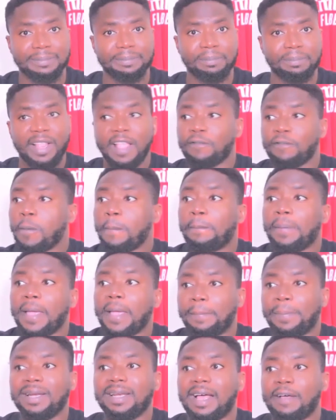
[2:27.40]
Even Pepe
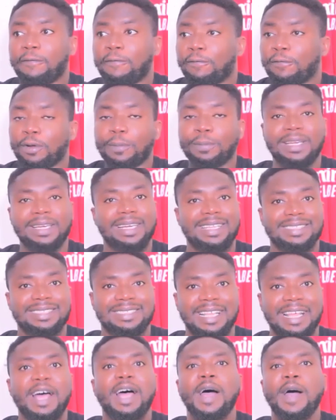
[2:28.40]
that flopped at Arsenal
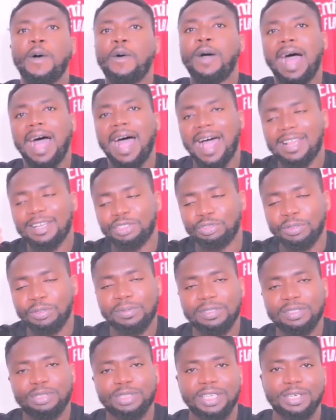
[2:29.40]
had dribbling
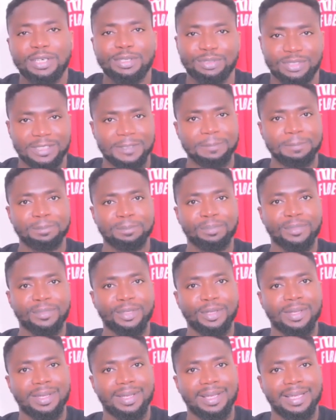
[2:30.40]
skills.
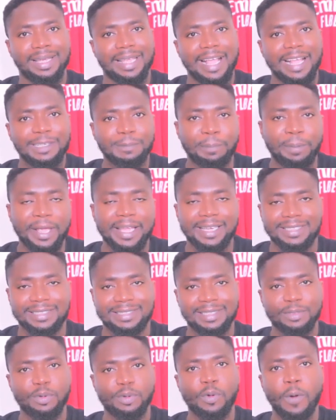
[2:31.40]
He had pace. He
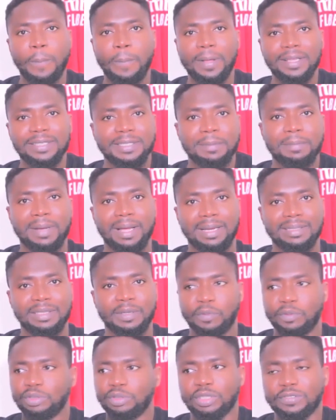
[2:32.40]
could go past a man. It
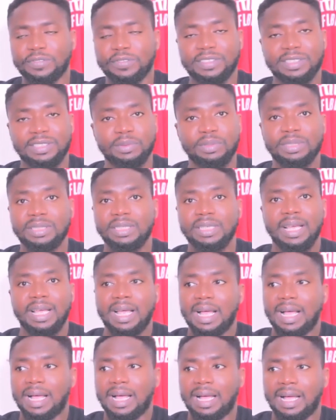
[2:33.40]
wasn't just physically.
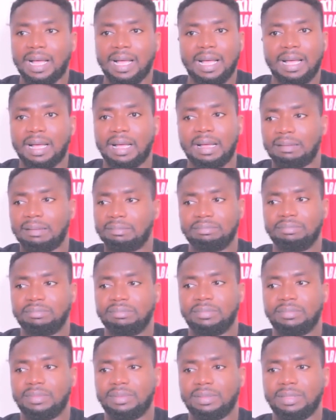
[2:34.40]
Uh,
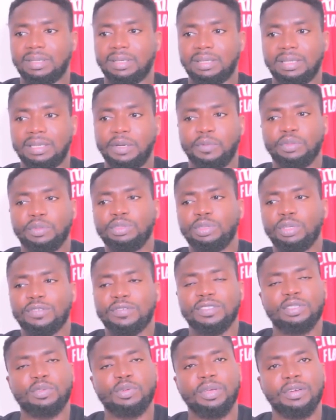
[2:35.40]
it wasn't just
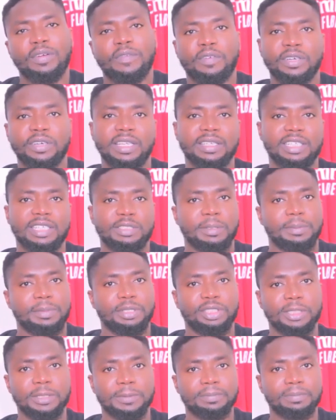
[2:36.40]
physical enough for the English Premiership.